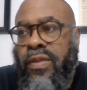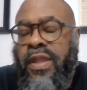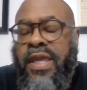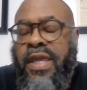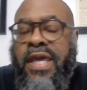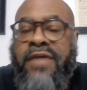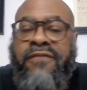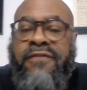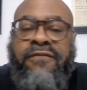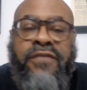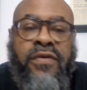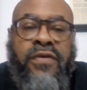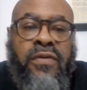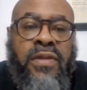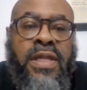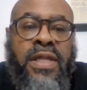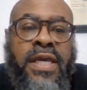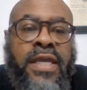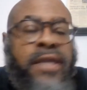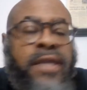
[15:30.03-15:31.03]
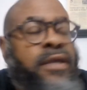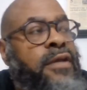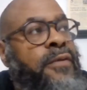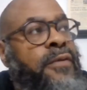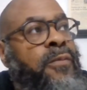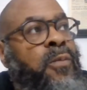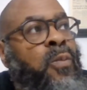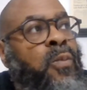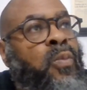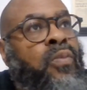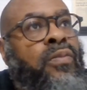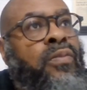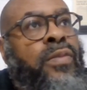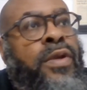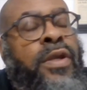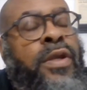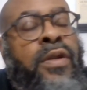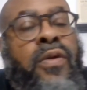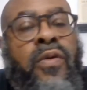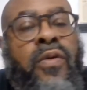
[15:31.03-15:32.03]
I feel like,
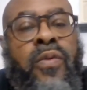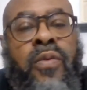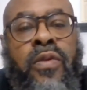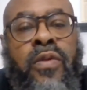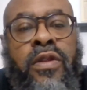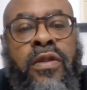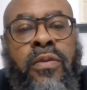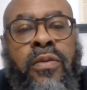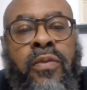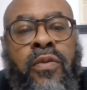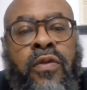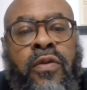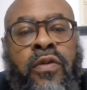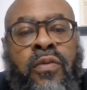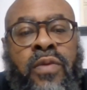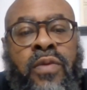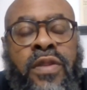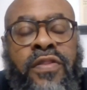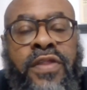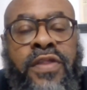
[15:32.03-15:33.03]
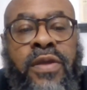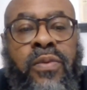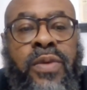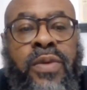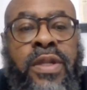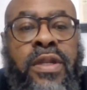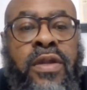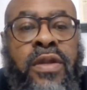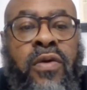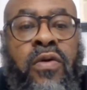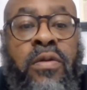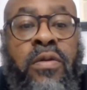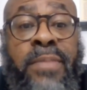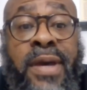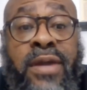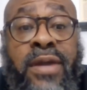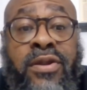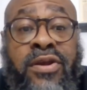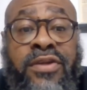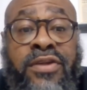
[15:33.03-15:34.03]
you know, the one thing we know
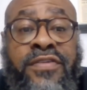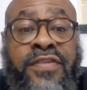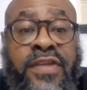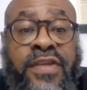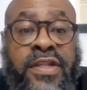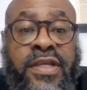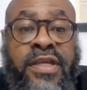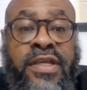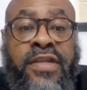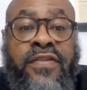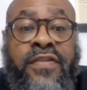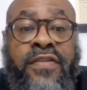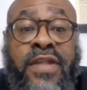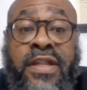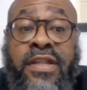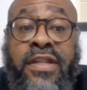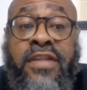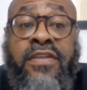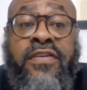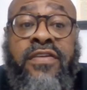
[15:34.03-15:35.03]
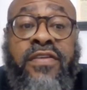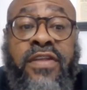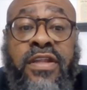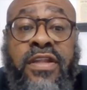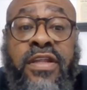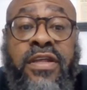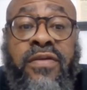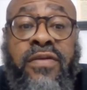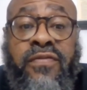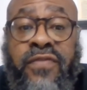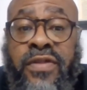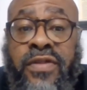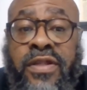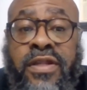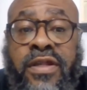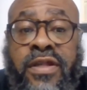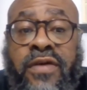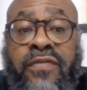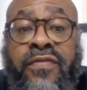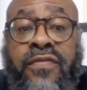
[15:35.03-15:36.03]
about our city is that this city of
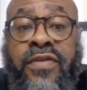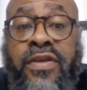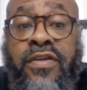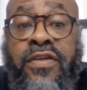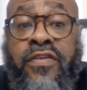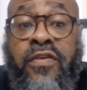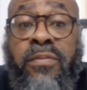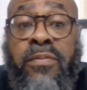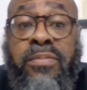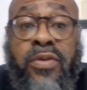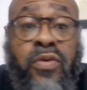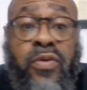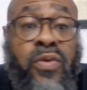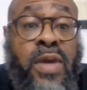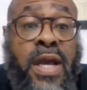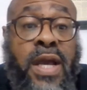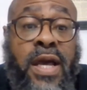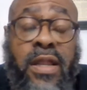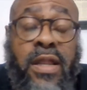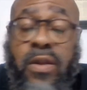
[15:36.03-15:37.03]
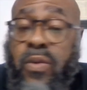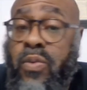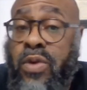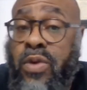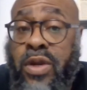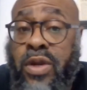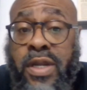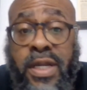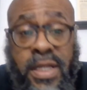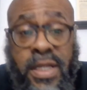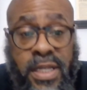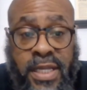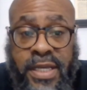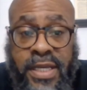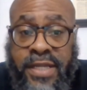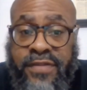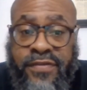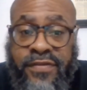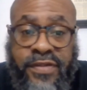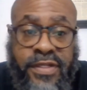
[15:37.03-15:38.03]
Philadelphia is a blue-collar,
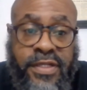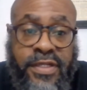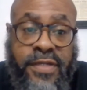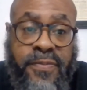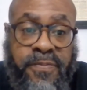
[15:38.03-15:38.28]
working-class city,